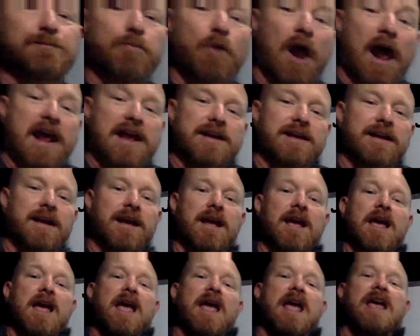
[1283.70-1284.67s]
break
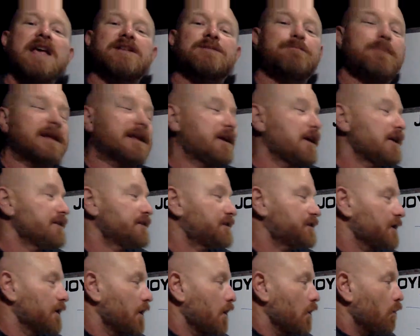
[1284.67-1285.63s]
is because
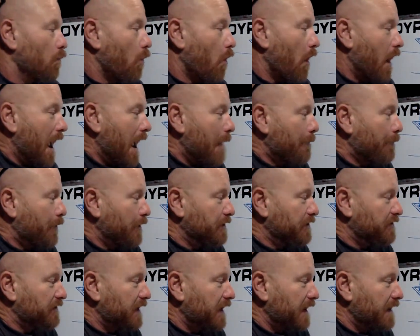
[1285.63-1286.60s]
what
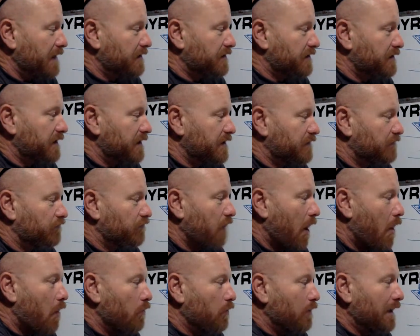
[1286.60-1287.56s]
happens is this
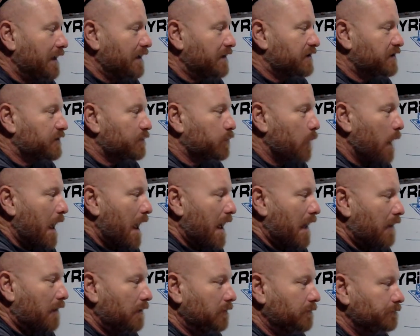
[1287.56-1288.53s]
rolling
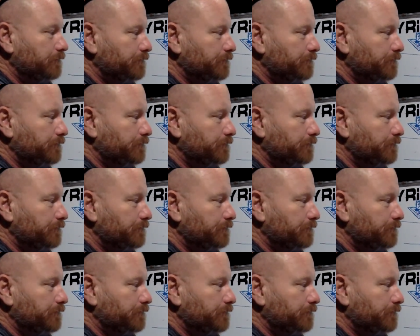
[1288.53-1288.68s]
swell,